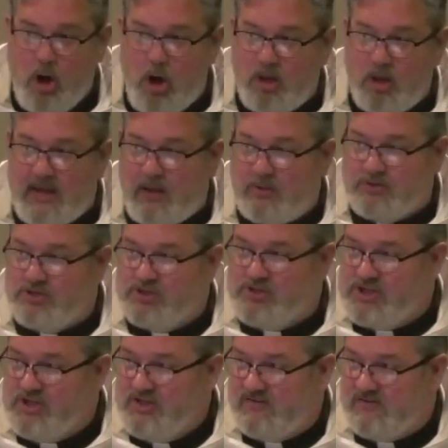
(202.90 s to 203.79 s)
out to
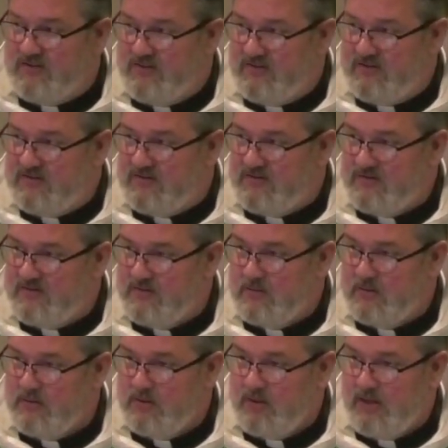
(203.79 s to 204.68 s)
Jesus,
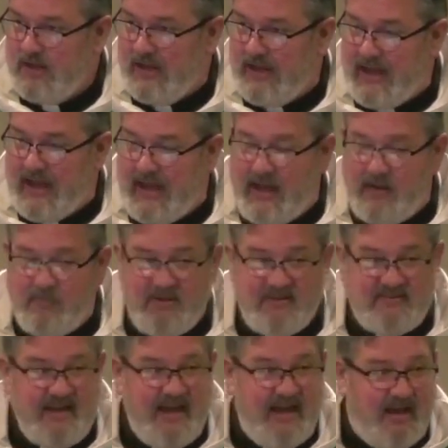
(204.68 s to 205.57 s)
and be
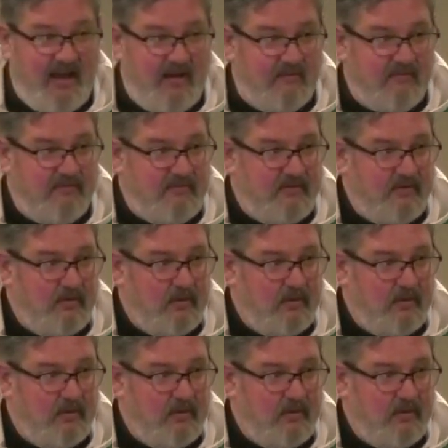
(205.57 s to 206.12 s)
saved